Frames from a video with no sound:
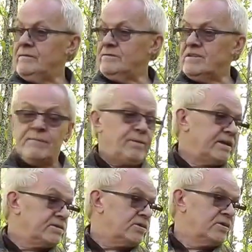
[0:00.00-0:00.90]

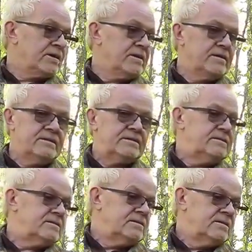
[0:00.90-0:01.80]
sapling growing in a,
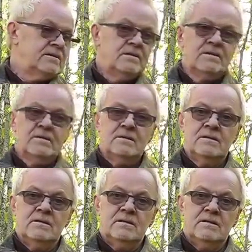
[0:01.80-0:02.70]

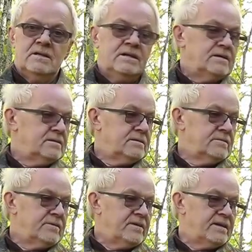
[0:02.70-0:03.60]
uh,
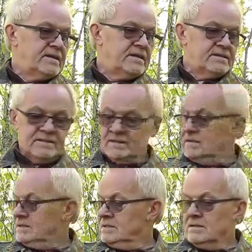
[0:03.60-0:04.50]
a, very
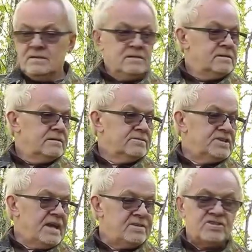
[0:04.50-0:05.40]

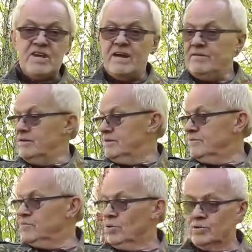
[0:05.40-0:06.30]
dense area
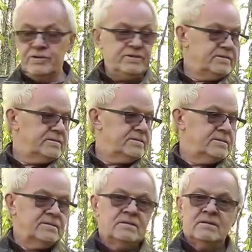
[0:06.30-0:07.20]
of wood
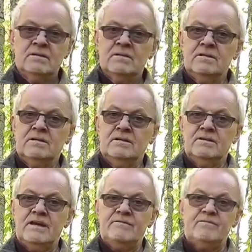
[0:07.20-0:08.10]

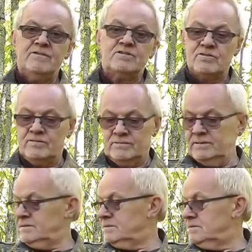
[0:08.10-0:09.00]
uh, therefore it's
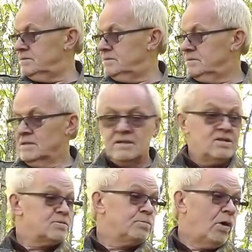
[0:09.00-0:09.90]
grown
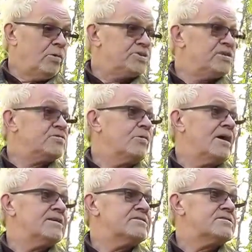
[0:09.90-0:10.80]
bolted
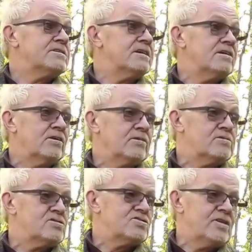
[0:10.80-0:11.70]
quite uh, long
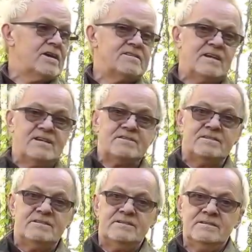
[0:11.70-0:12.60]
and straight it has
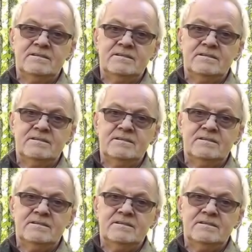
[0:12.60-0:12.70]
a,